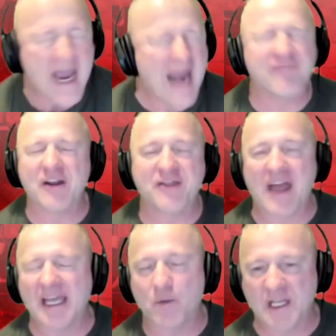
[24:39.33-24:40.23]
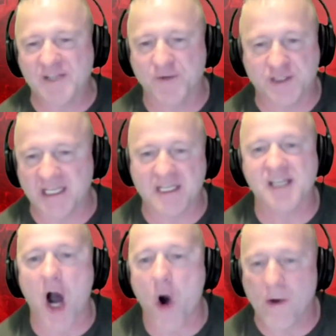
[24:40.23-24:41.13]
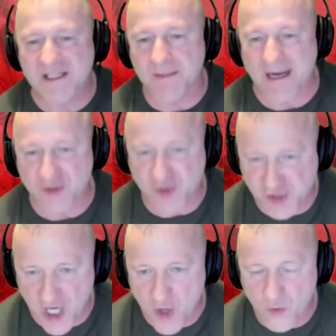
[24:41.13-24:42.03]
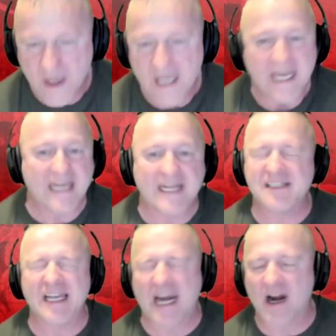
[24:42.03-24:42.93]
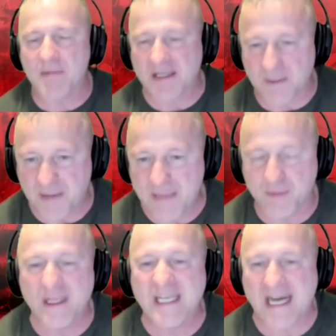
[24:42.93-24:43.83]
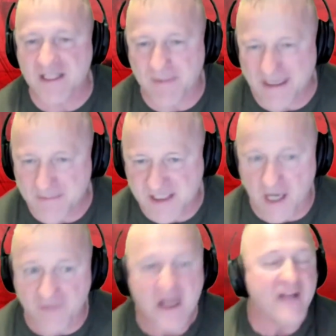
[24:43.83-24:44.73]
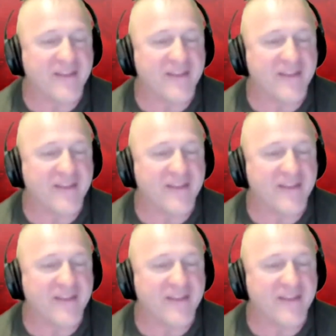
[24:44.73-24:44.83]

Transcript: Everything in West Virginia is always about Joe. He doesn't care about the people. He cares about himself.